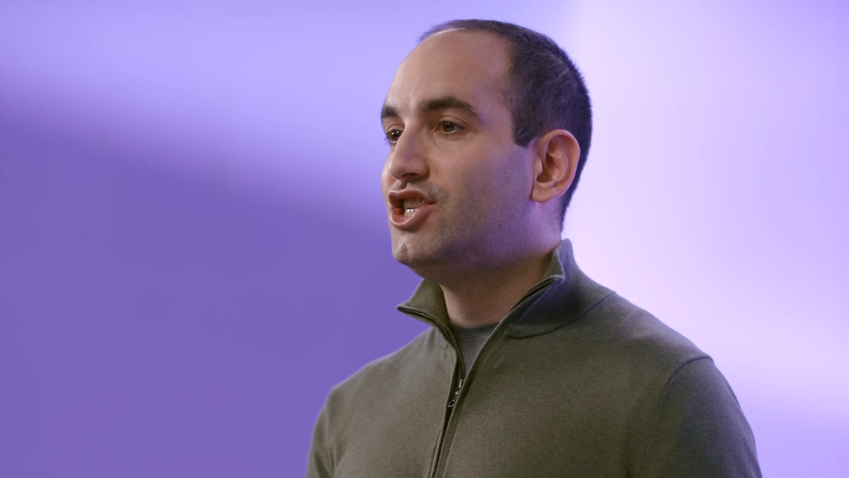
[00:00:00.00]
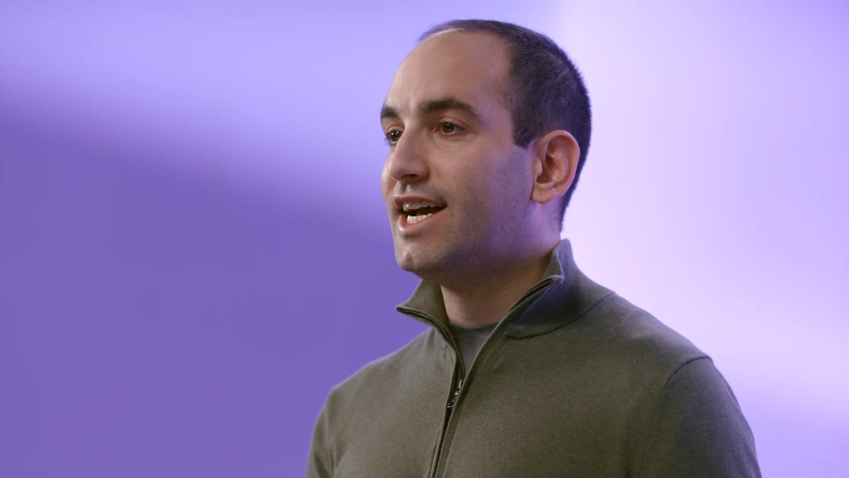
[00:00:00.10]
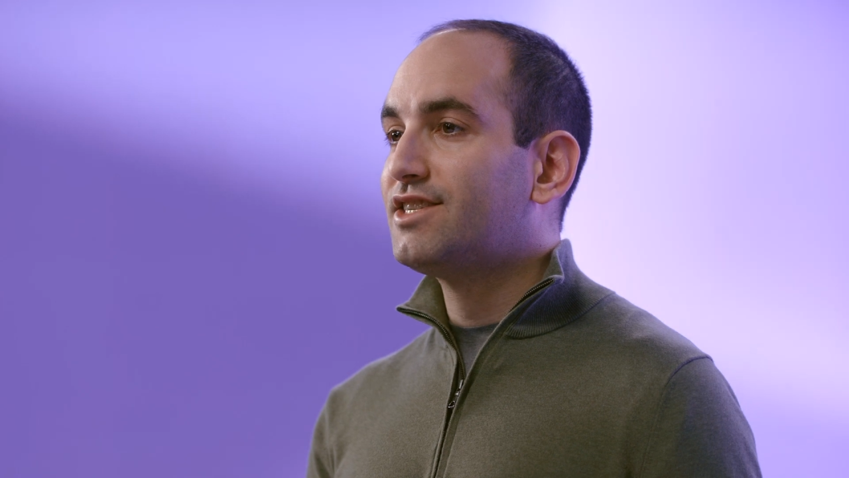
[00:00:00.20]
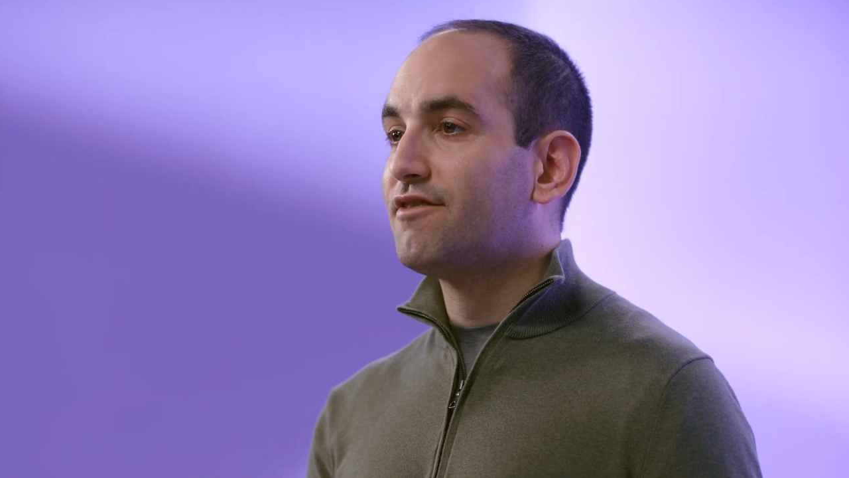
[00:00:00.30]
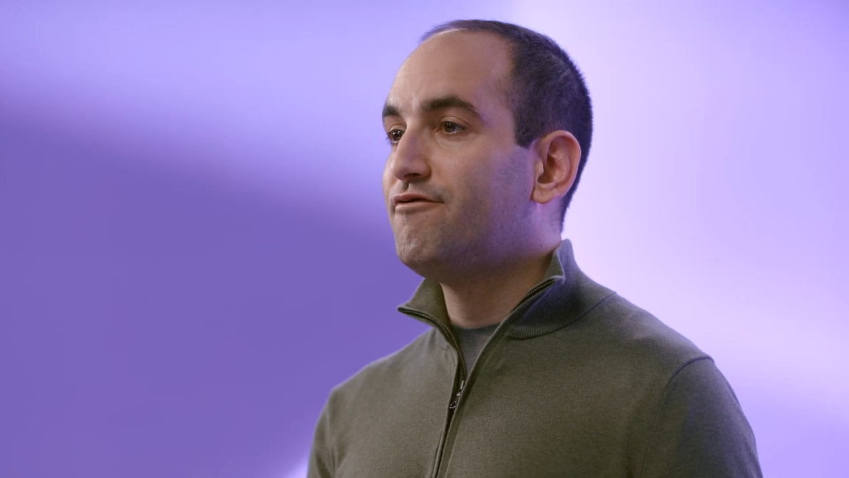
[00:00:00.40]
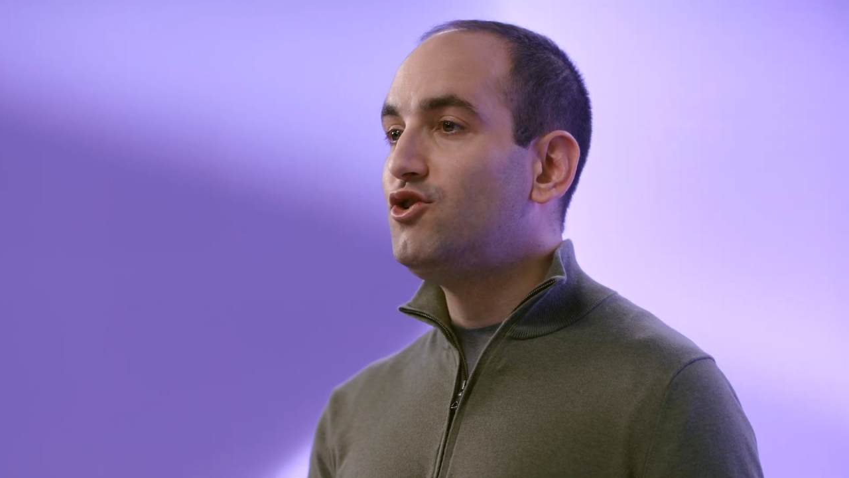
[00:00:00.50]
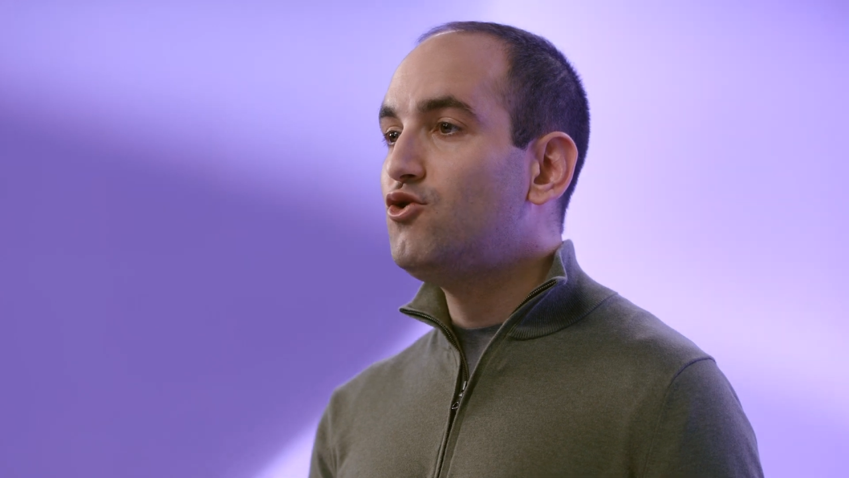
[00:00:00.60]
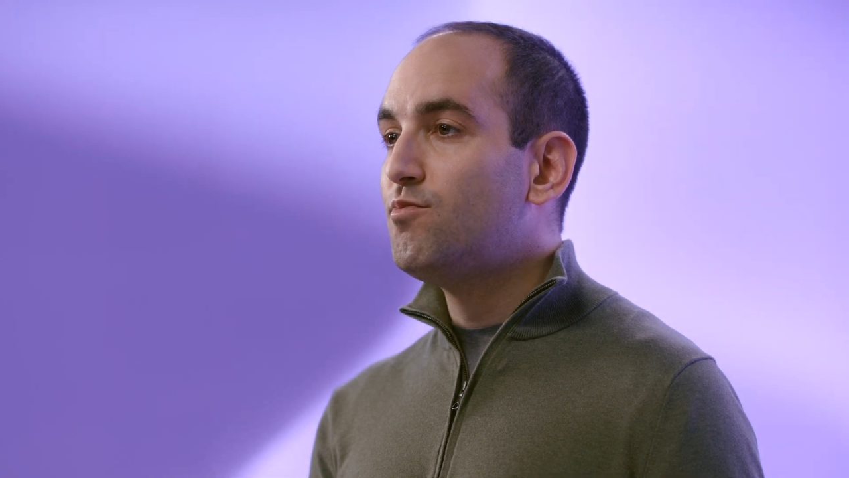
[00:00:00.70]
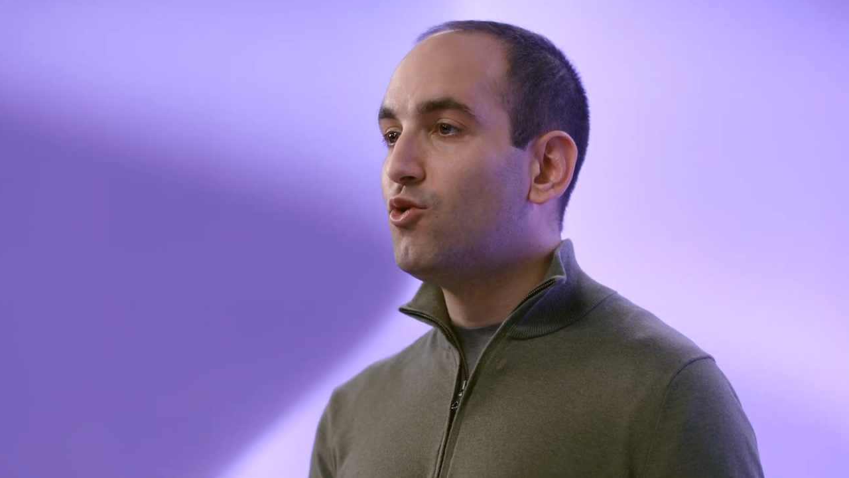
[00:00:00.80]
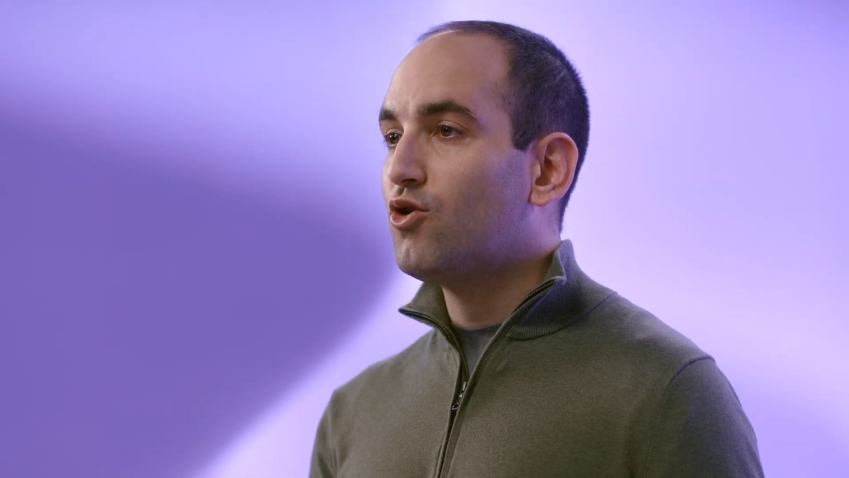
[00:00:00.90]
checks a
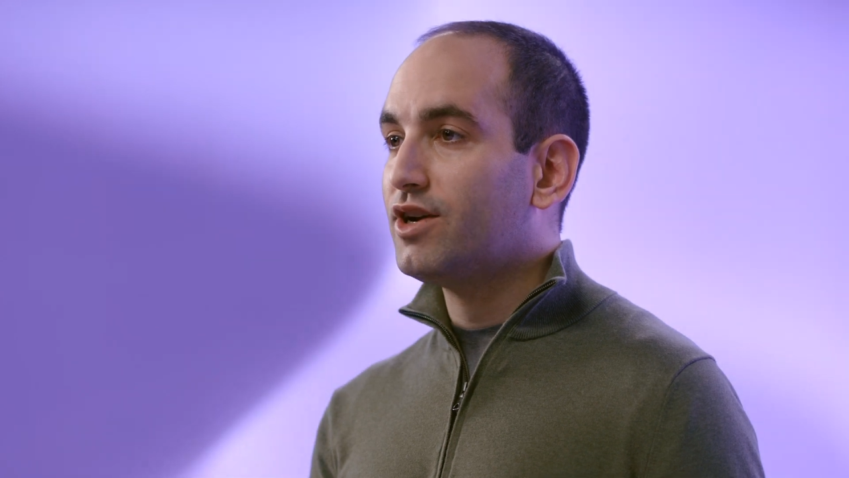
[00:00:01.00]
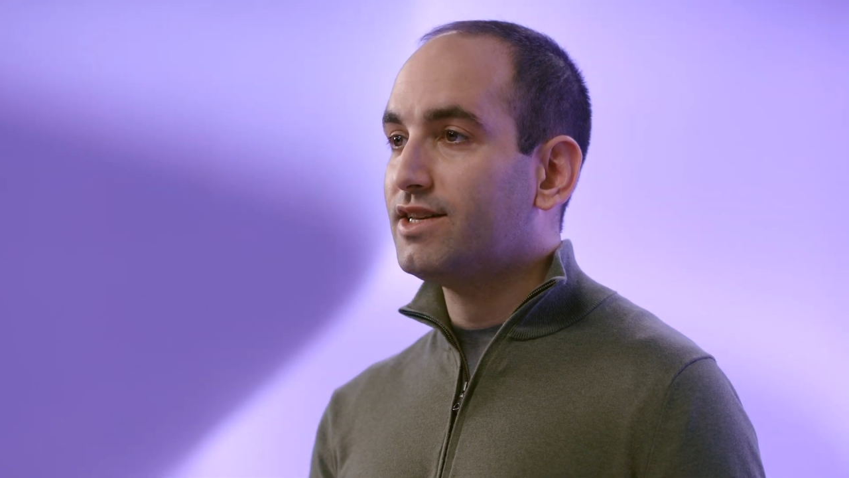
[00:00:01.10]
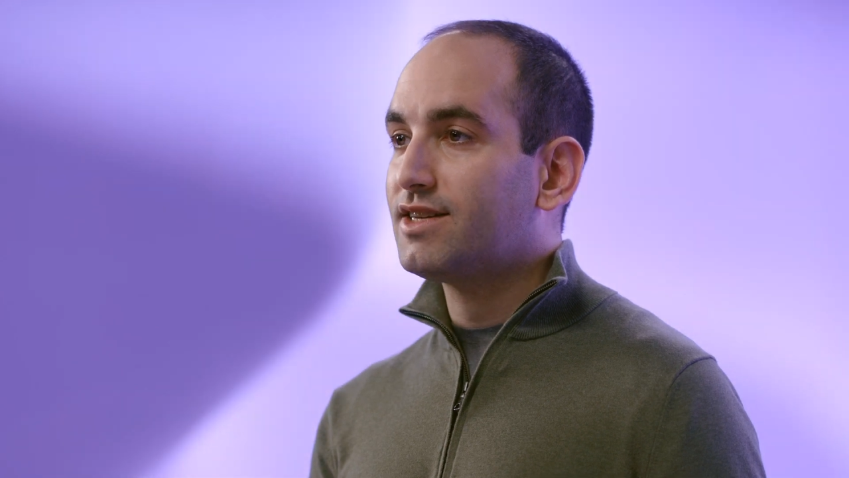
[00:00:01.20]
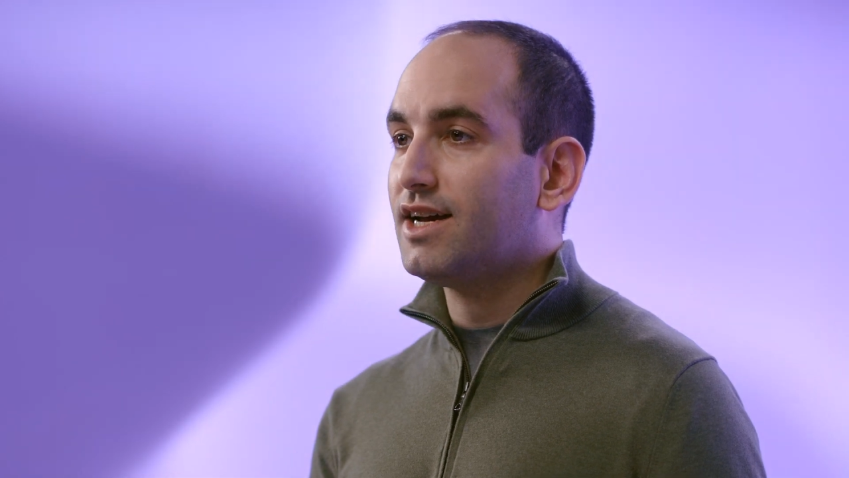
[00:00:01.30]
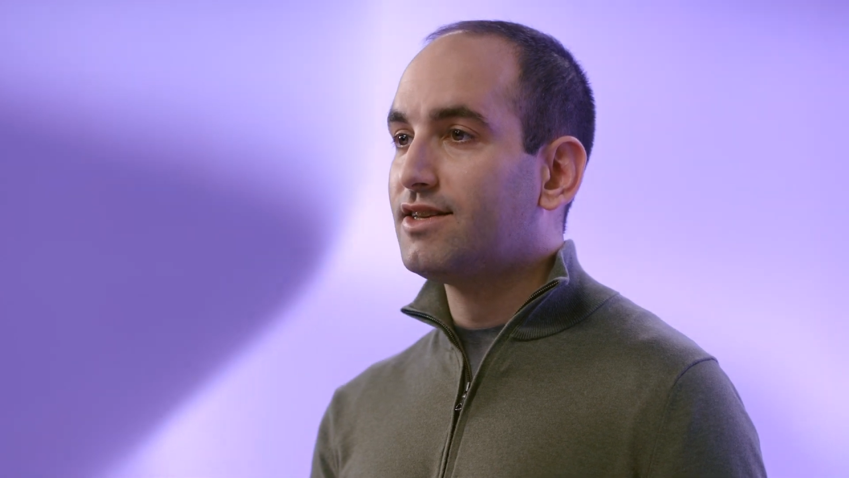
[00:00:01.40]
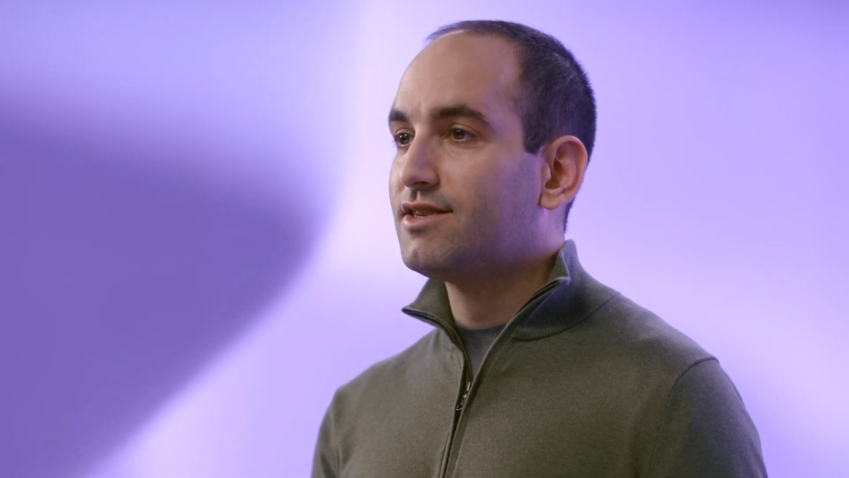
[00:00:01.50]
few more insights